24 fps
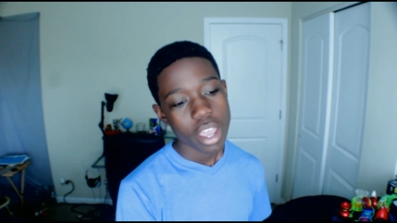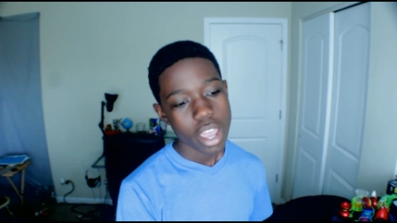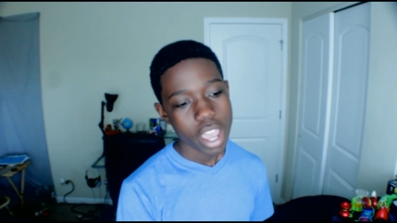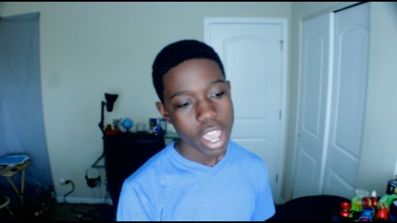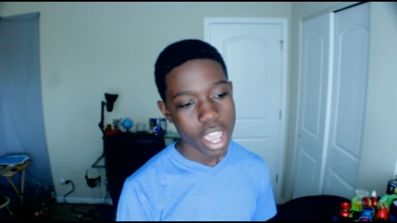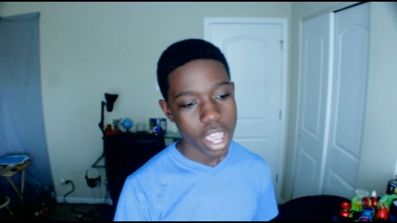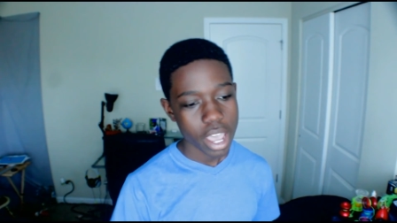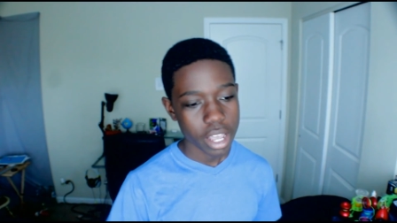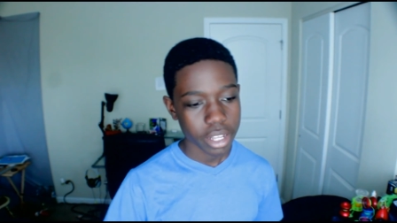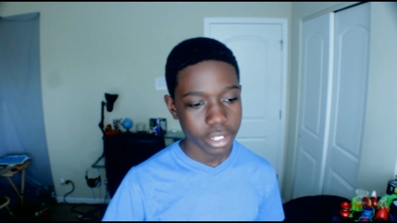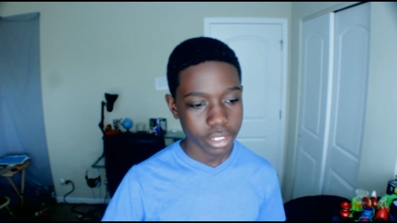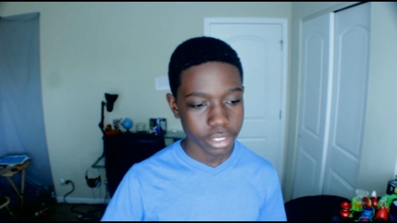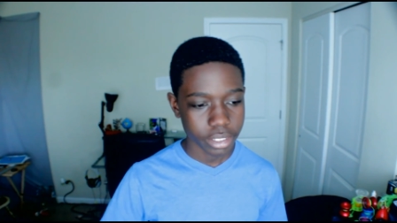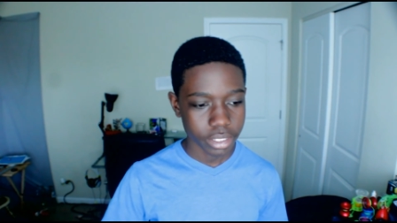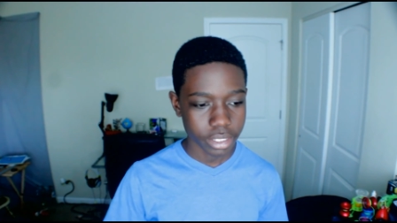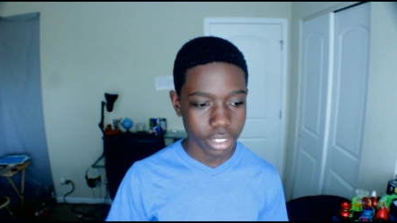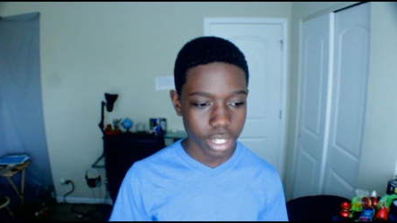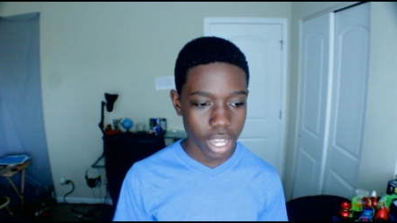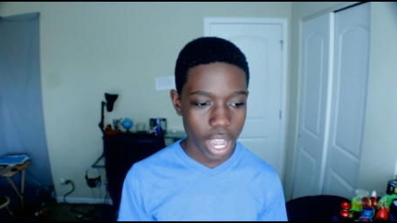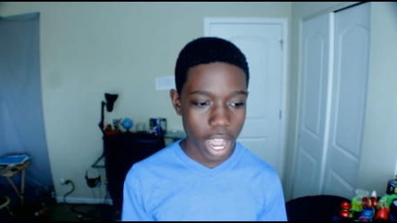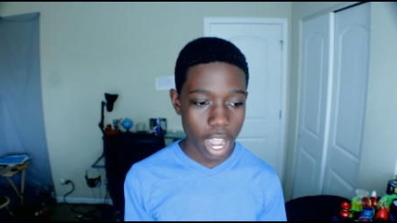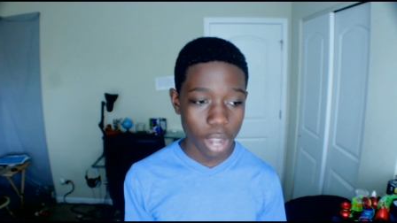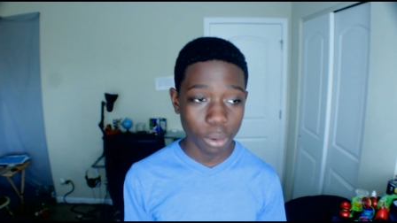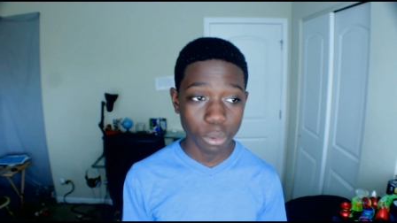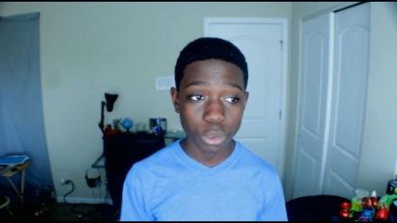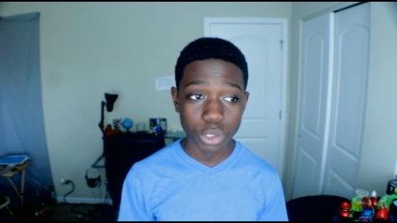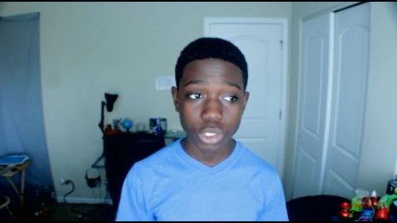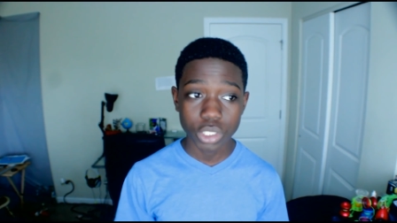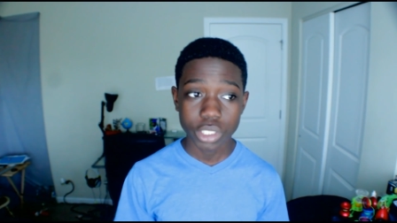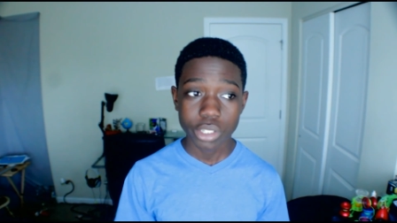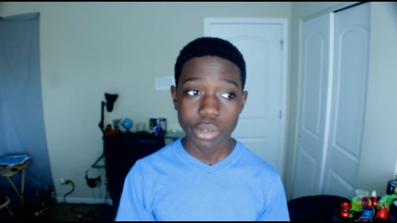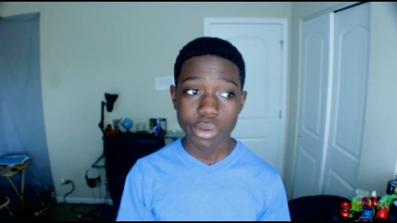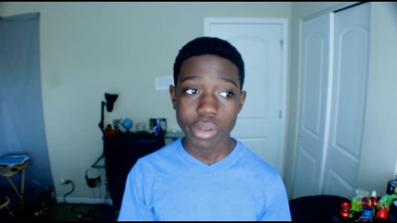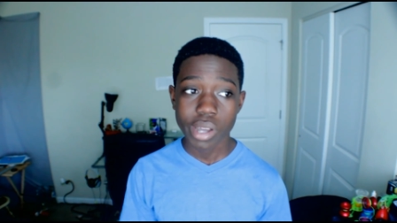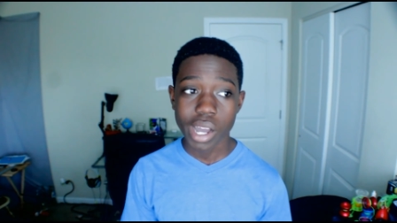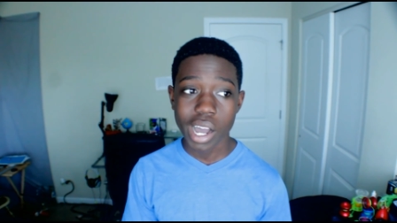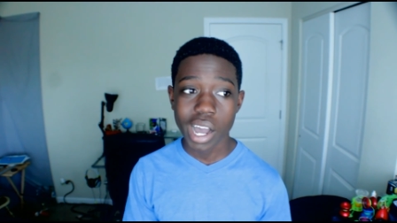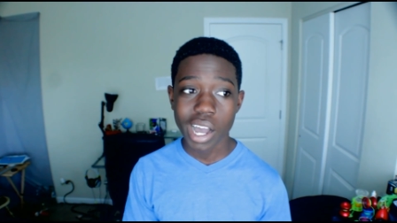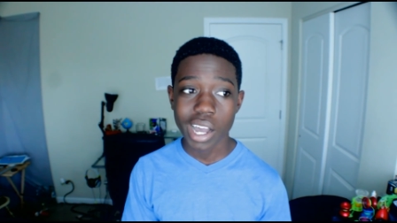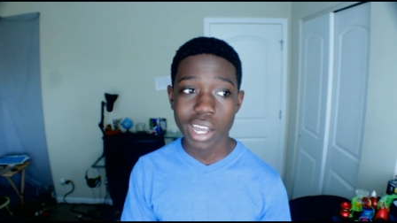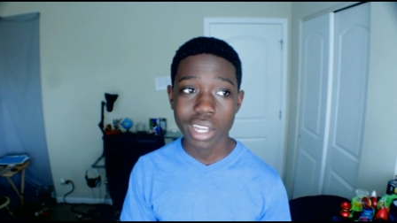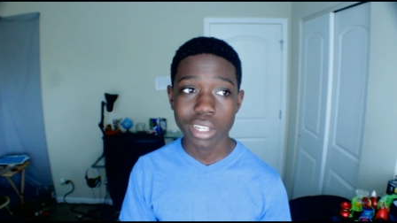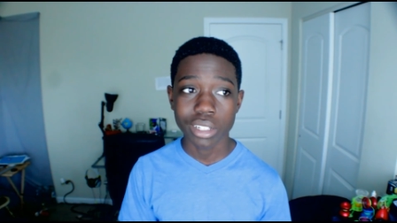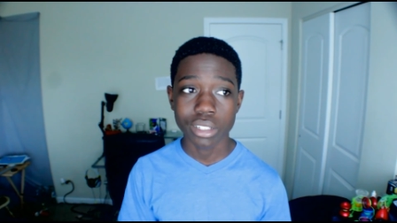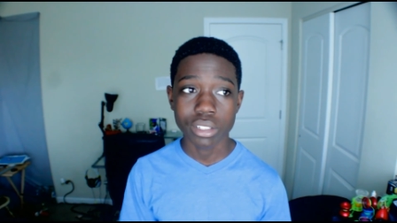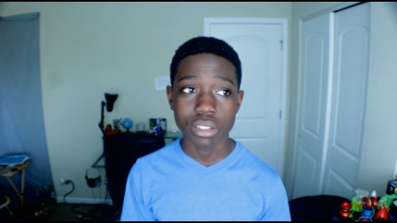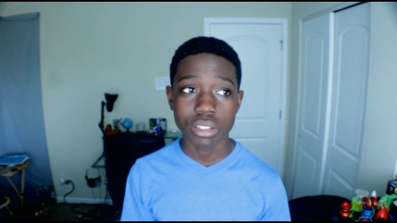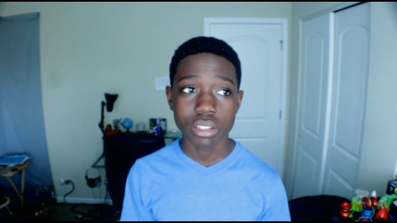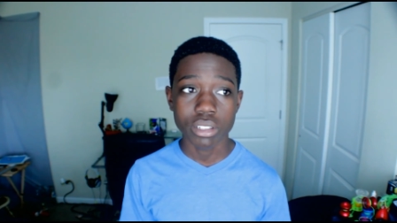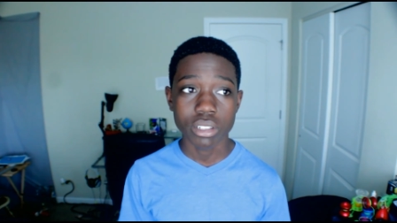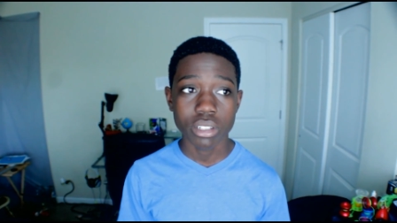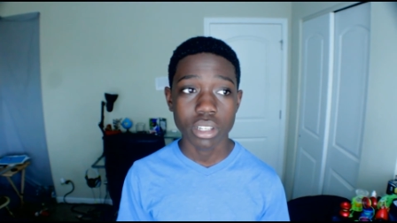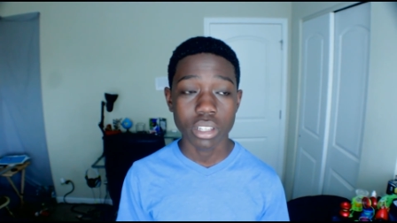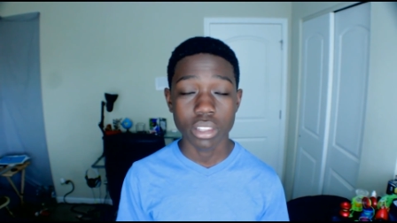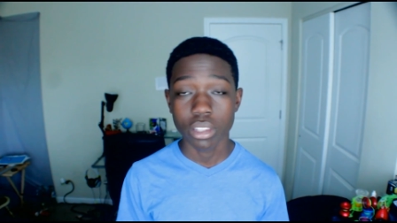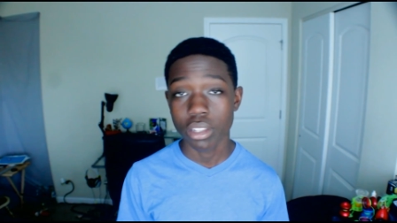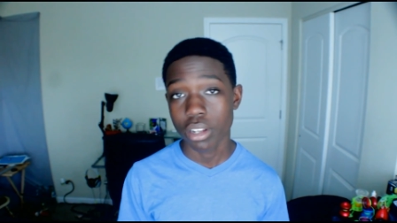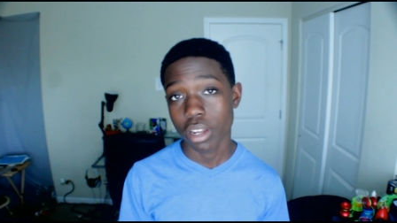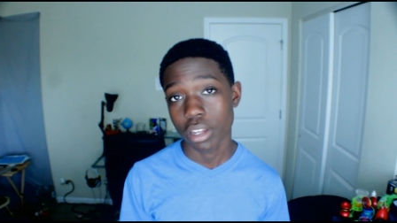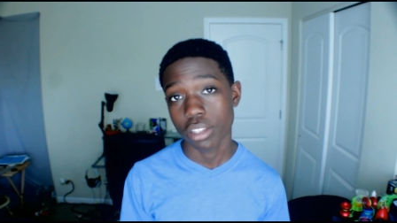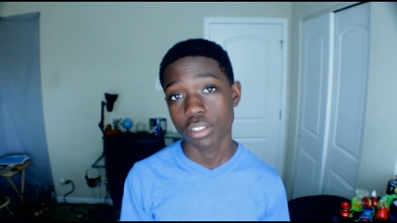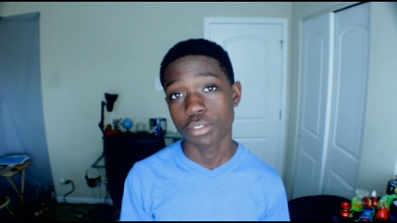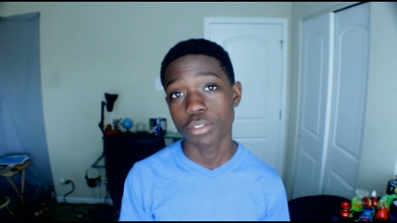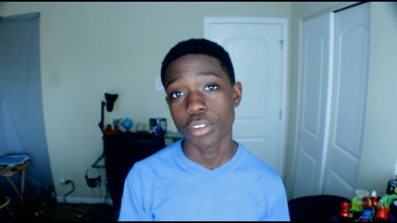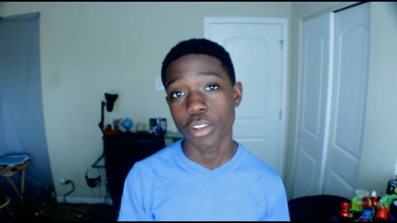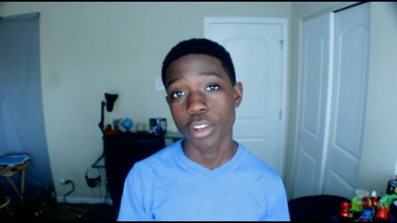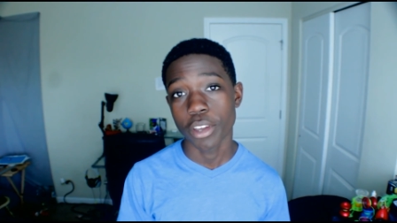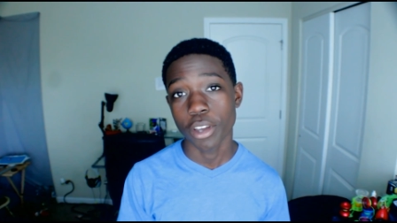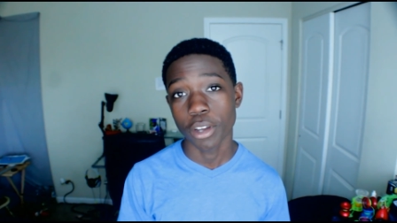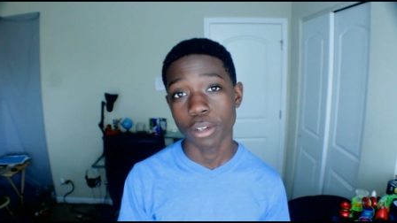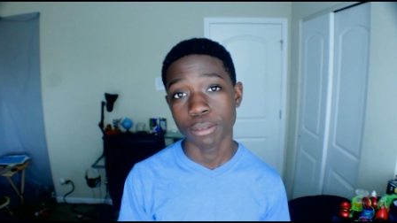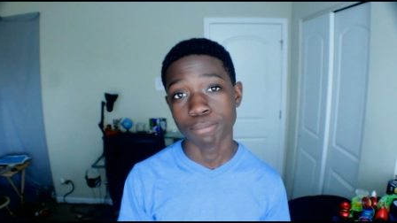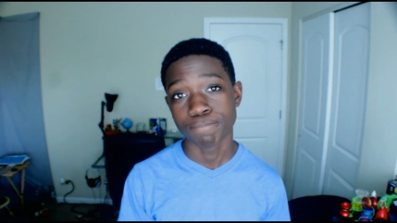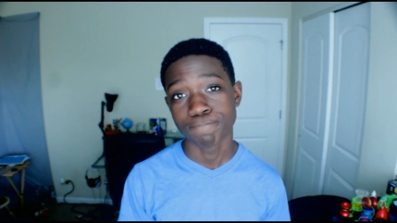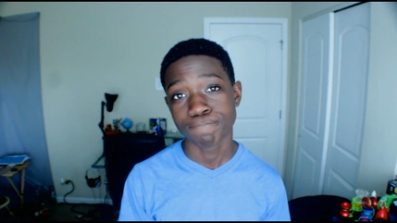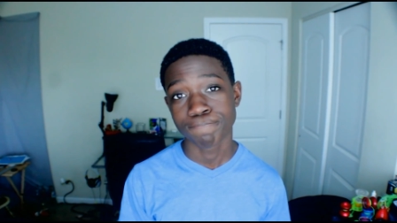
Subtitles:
and I will see you guys in the next video.